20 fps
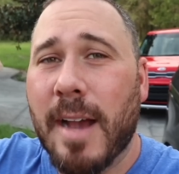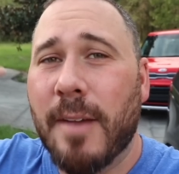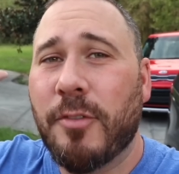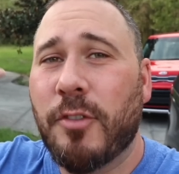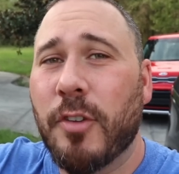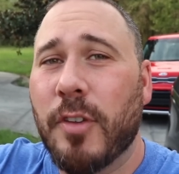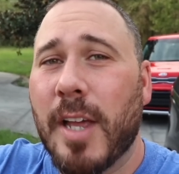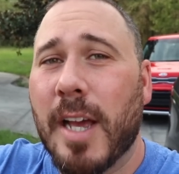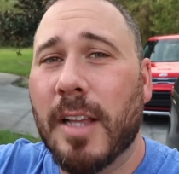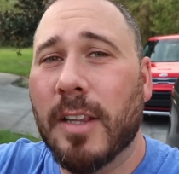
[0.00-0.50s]

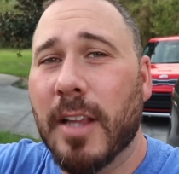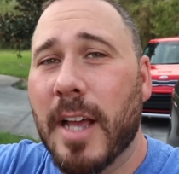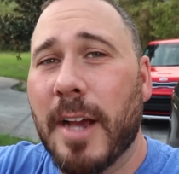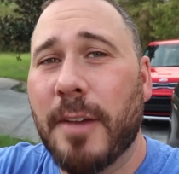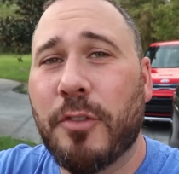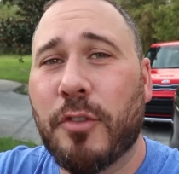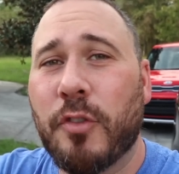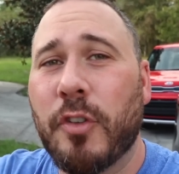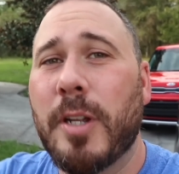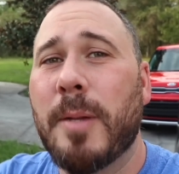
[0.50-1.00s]
after that
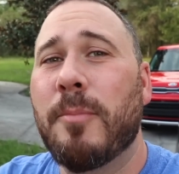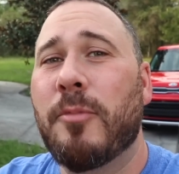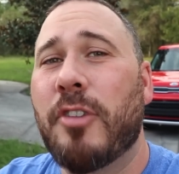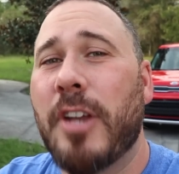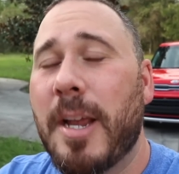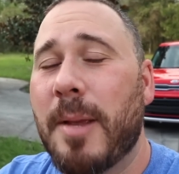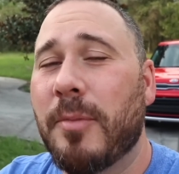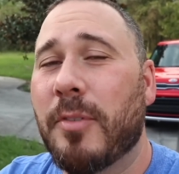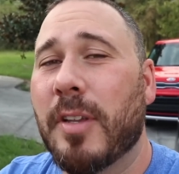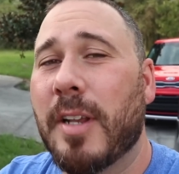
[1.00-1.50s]
live stream,
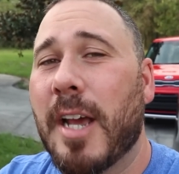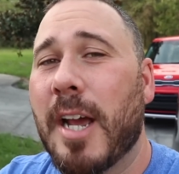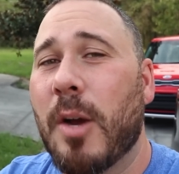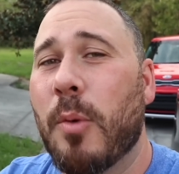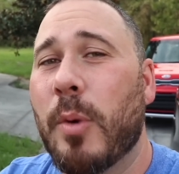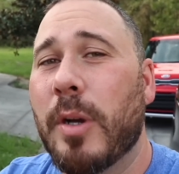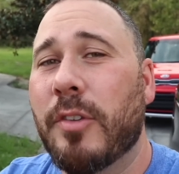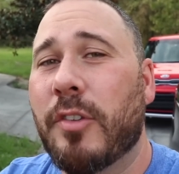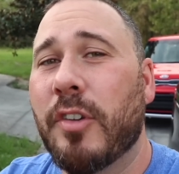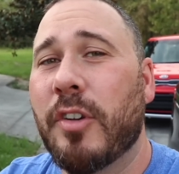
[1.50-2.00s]
James and I
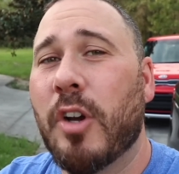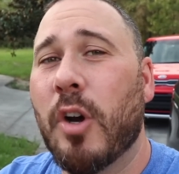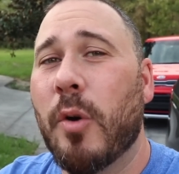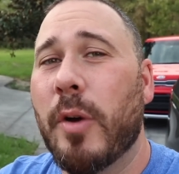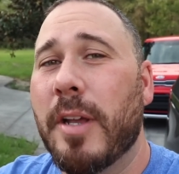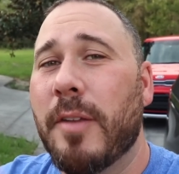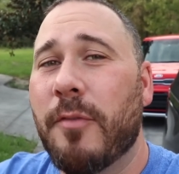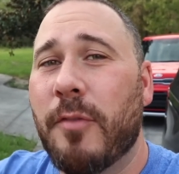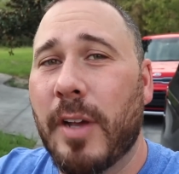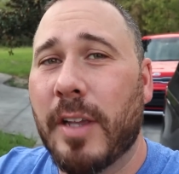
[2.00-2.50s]
went to
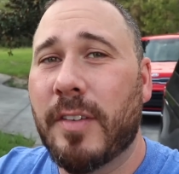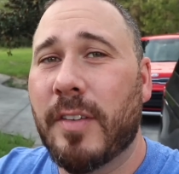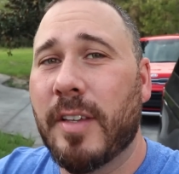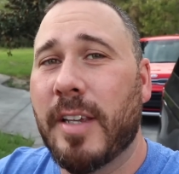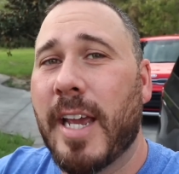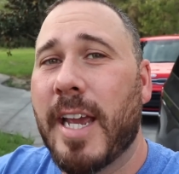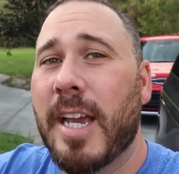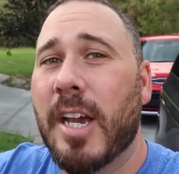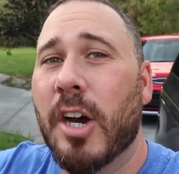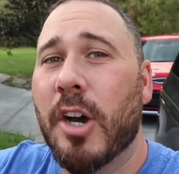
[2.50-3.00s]
go
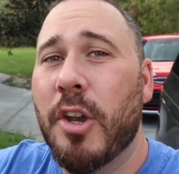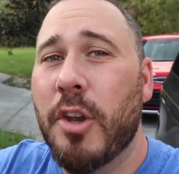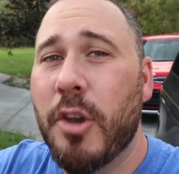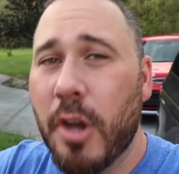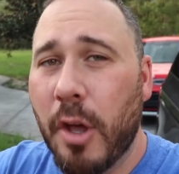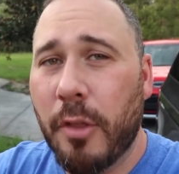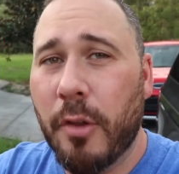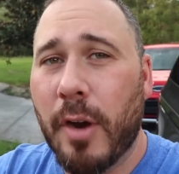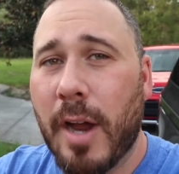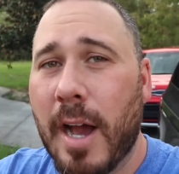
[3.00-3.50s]
investigate
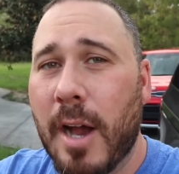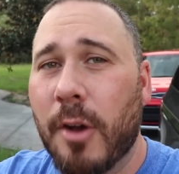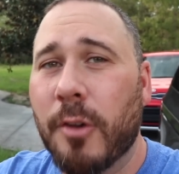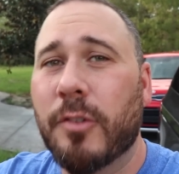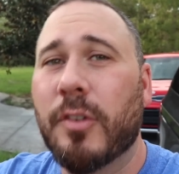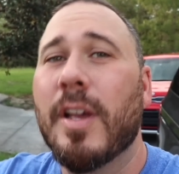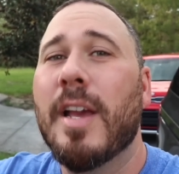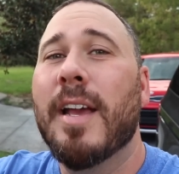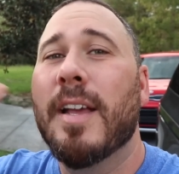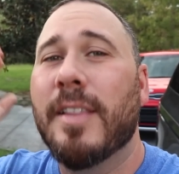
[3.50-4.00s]
another
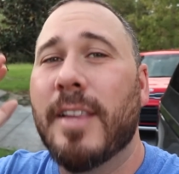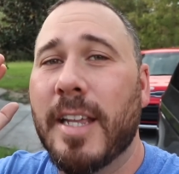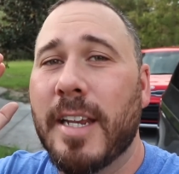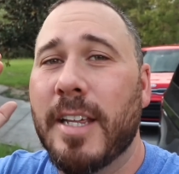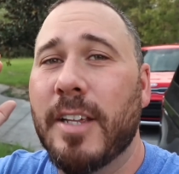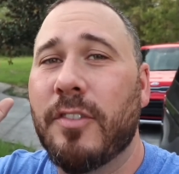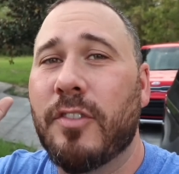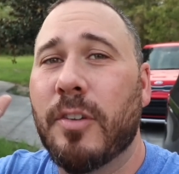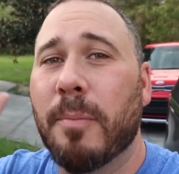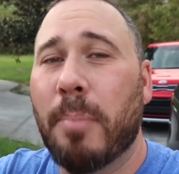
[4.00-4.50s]
house
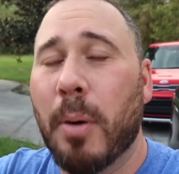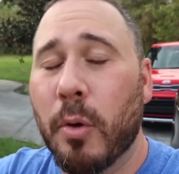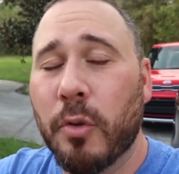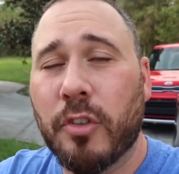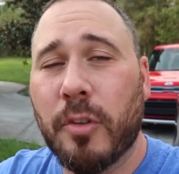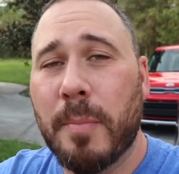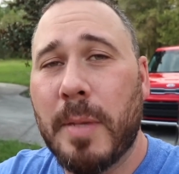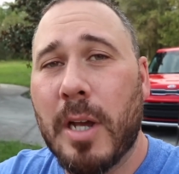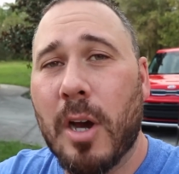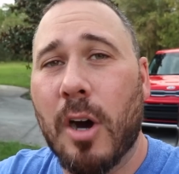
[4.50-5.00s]
that is
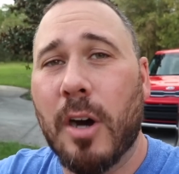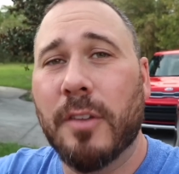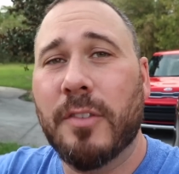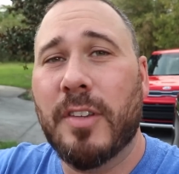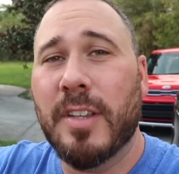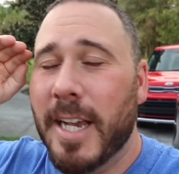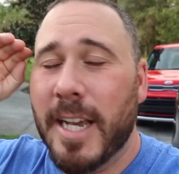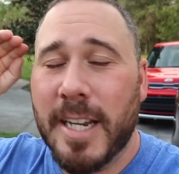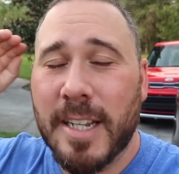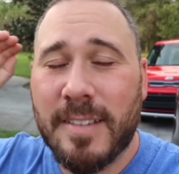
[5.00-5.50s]
supposed to be
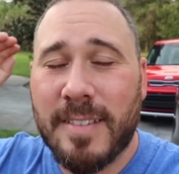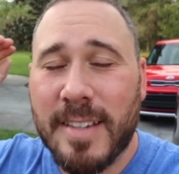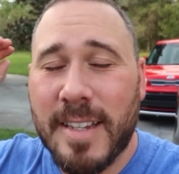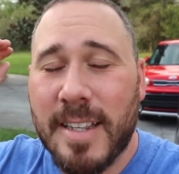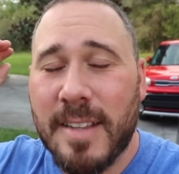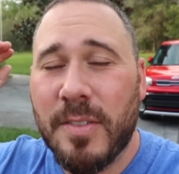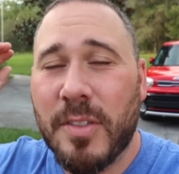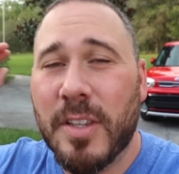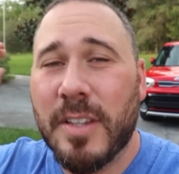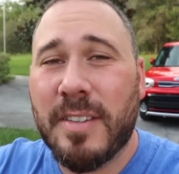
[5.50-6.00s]
haunted and it's
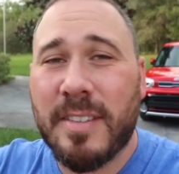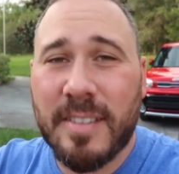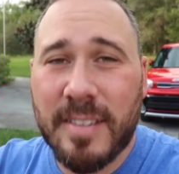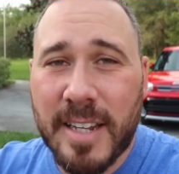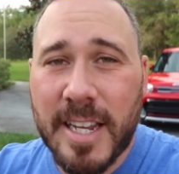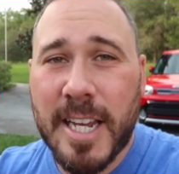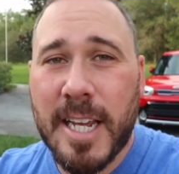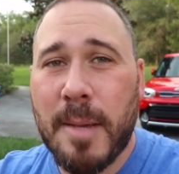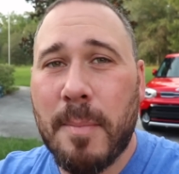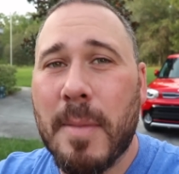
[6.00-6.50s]
in the
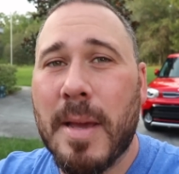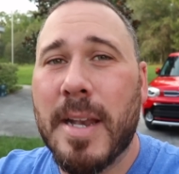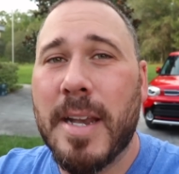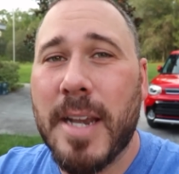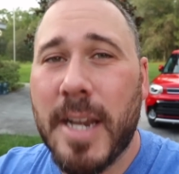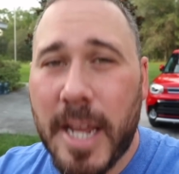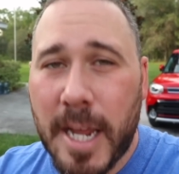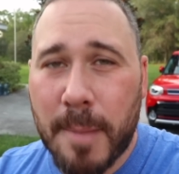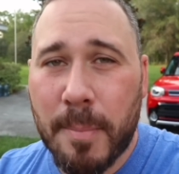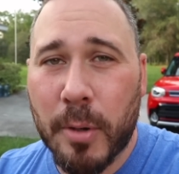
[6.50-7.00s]
same
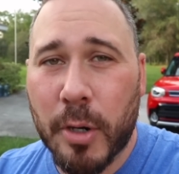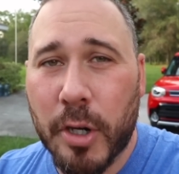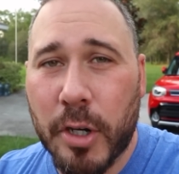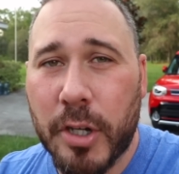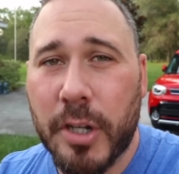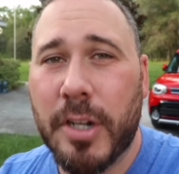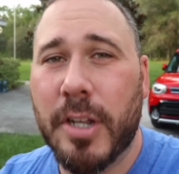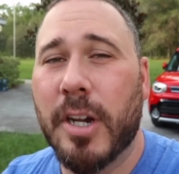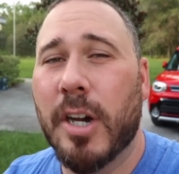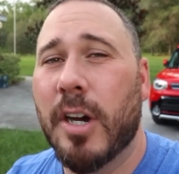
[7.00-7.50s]

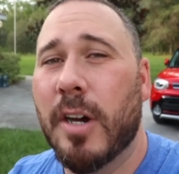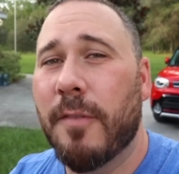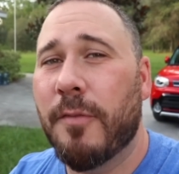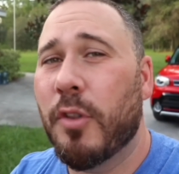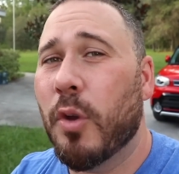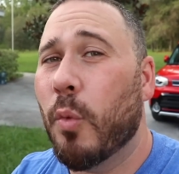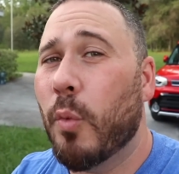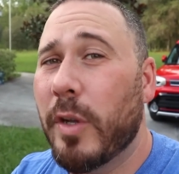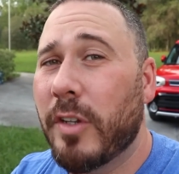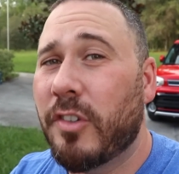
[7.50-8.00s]
neighborhood
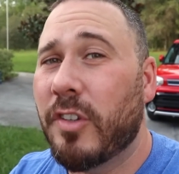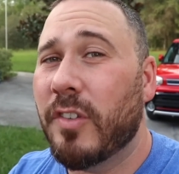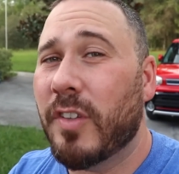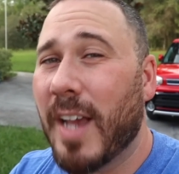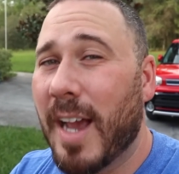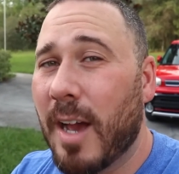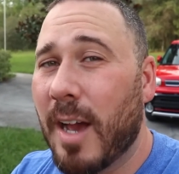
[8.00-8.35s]
of the witch's